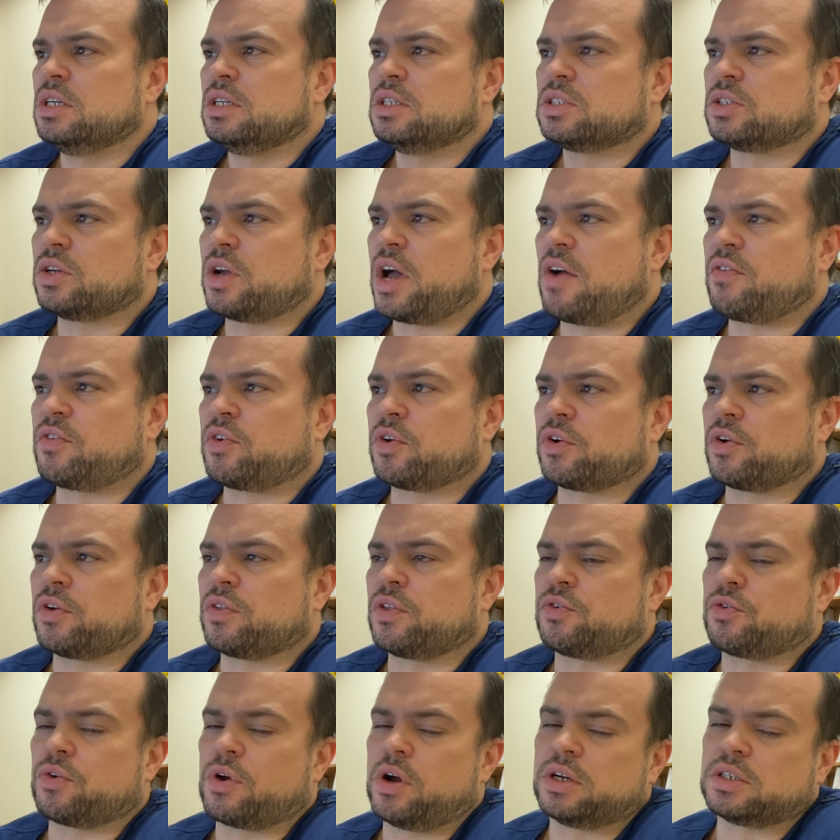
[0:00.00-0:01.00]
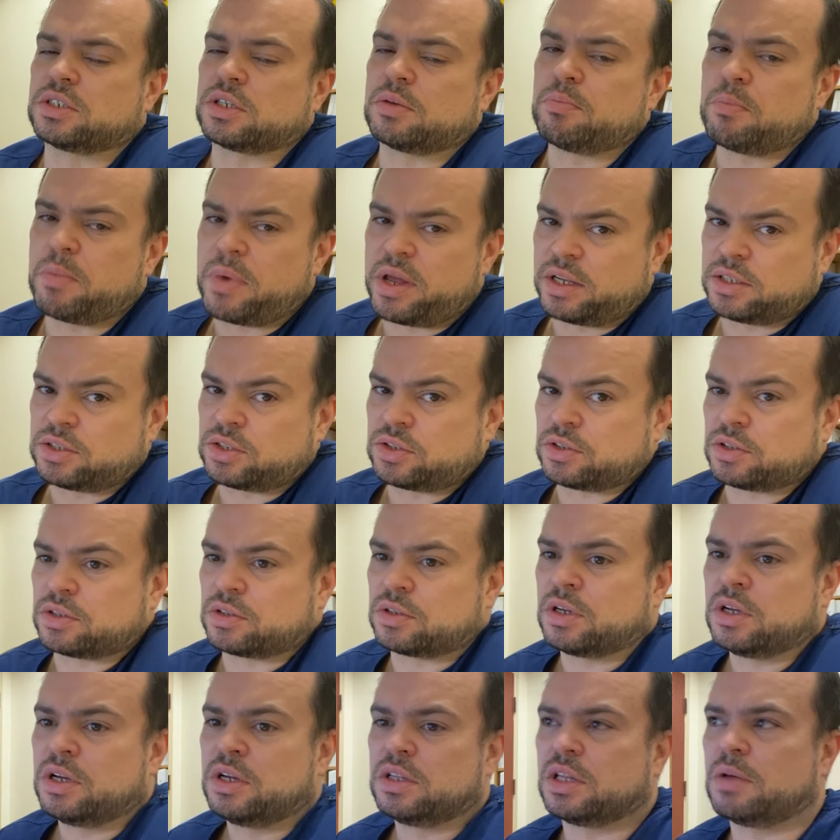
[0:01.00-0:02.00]
So after the drug is
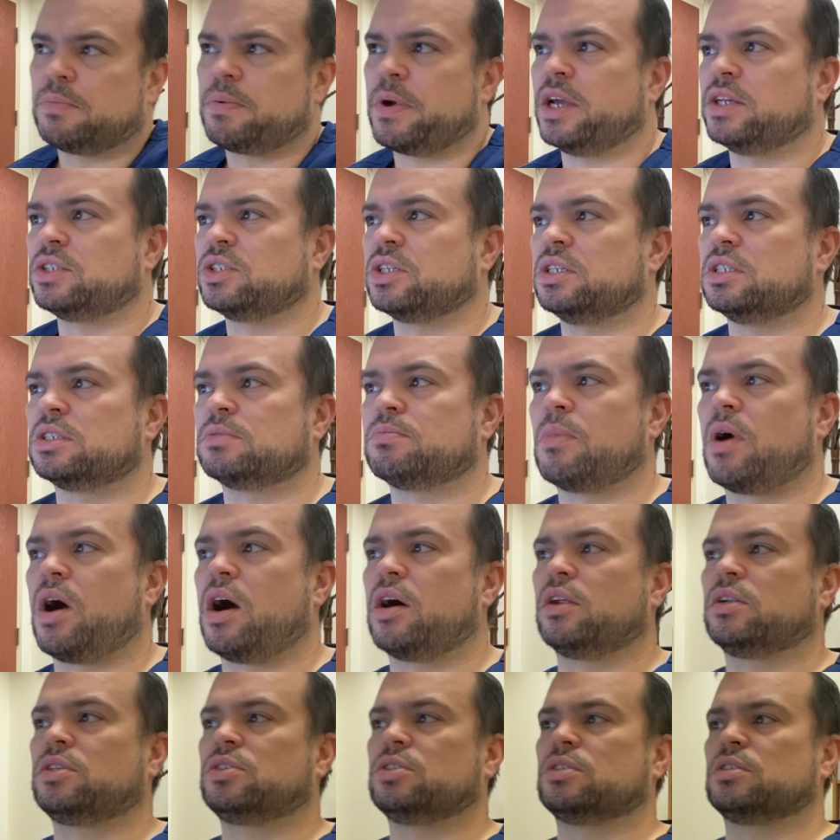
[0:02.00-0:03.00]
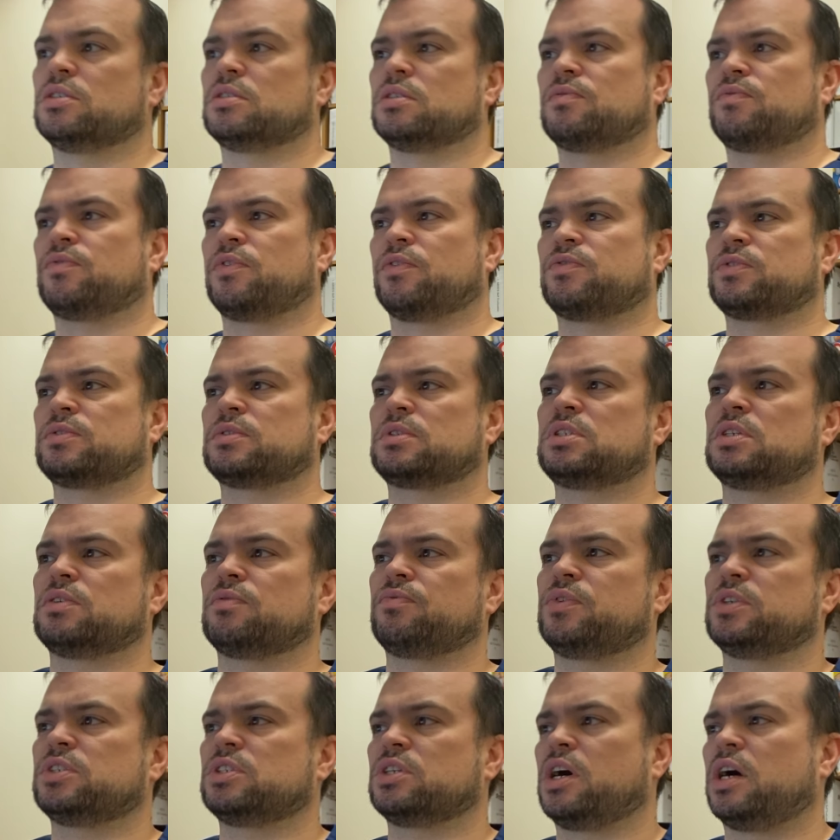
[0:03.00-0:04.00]
administered, the patient is monitored for
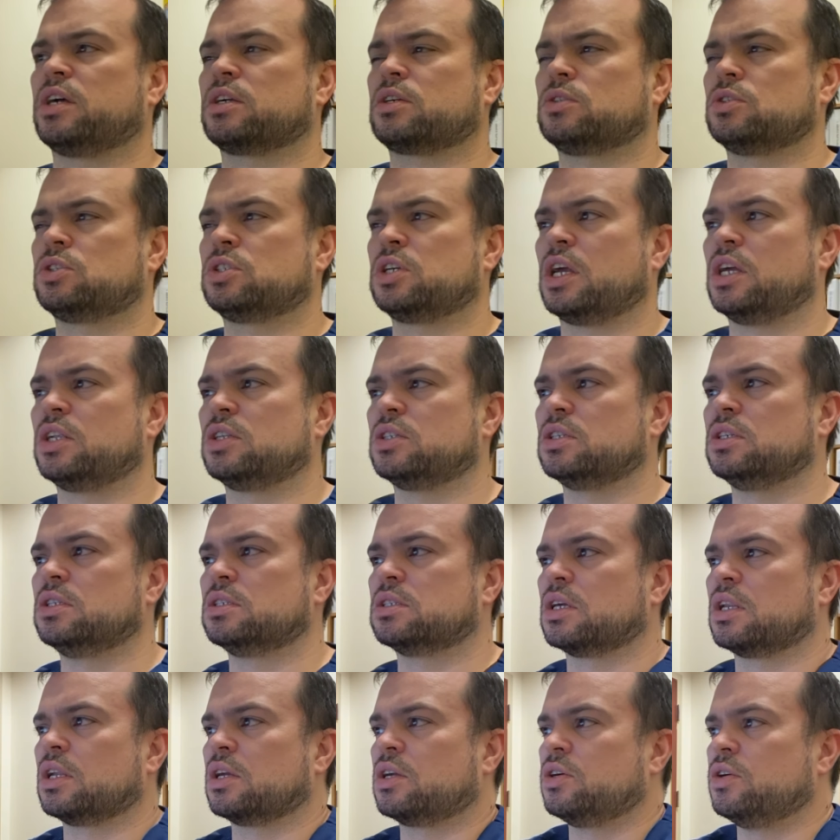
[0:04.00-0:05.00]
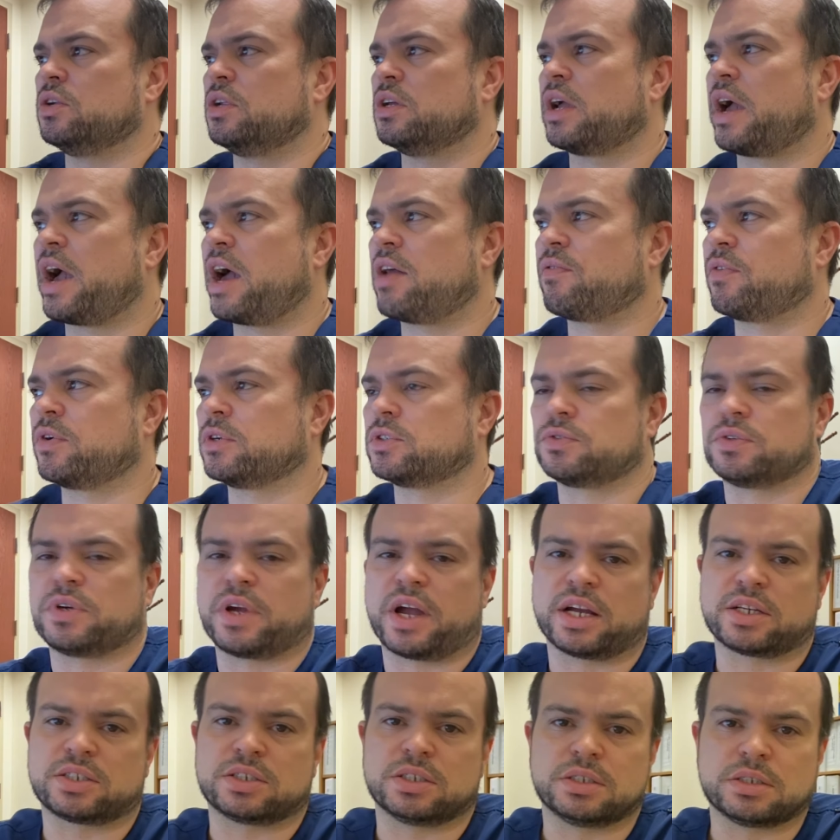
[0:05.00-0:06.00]
physiological changes, including adverse
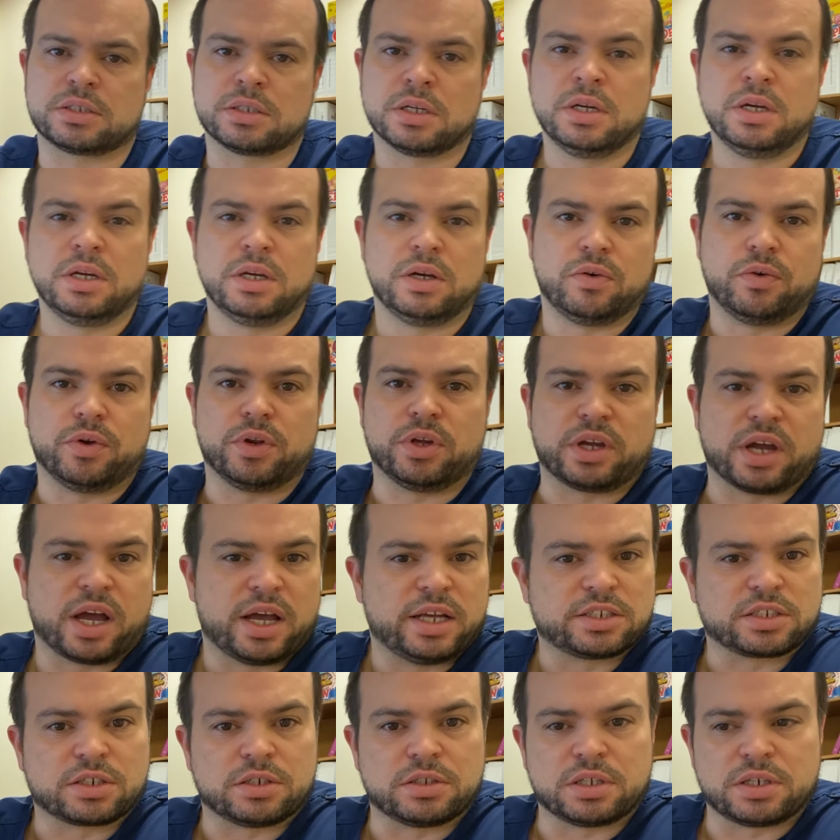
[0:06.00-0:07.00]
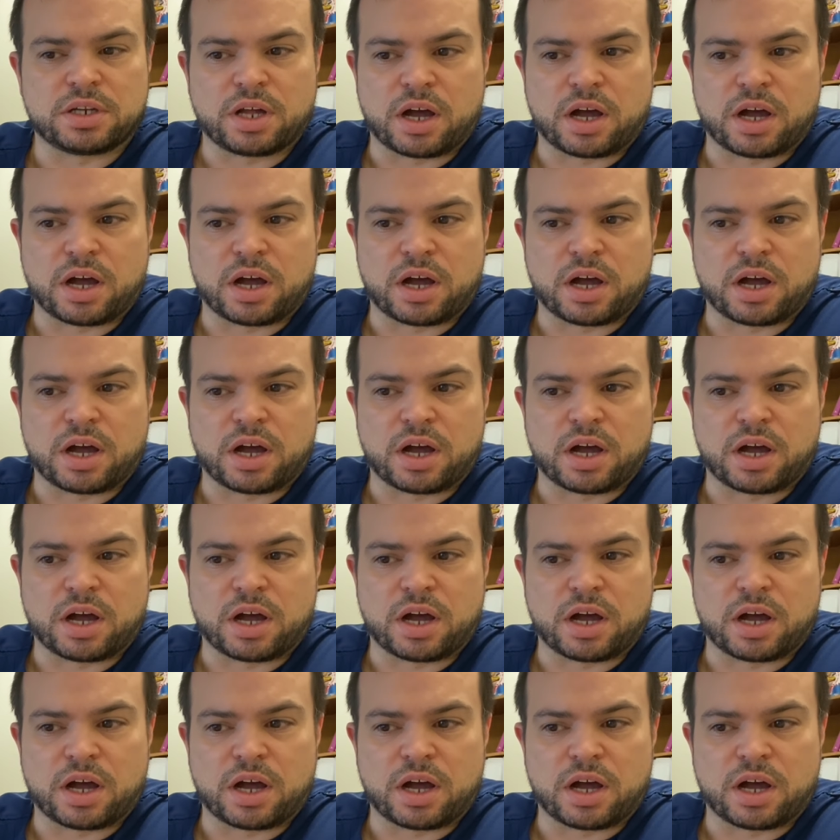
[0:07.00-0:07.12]
reactions. When you guys go to the